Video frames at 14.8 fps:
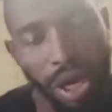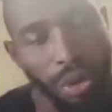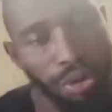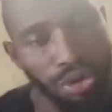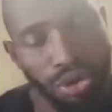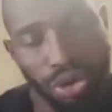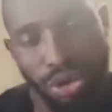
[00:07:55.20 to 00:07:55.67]
I
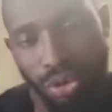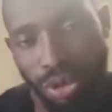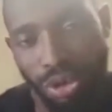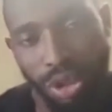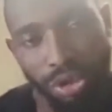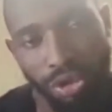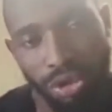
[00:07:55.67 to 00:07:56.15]
was not the
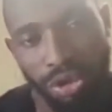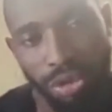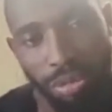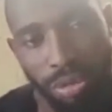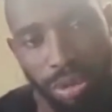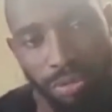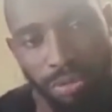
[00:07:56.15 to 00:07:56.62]
one that cut the
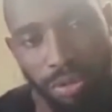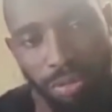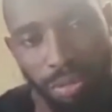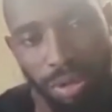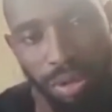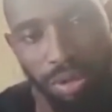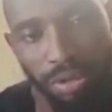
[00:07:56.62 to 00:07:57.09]

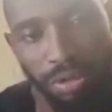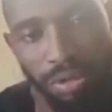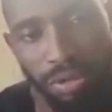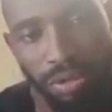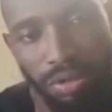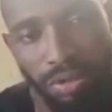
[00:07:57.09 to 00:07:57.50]
private parts.